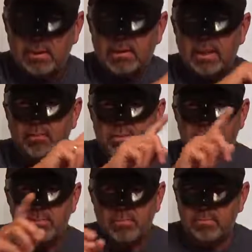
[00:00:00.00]
They
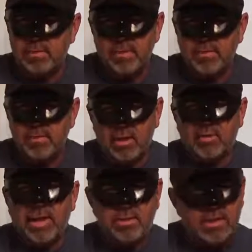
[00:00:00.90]

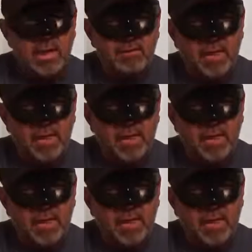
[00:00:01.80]
found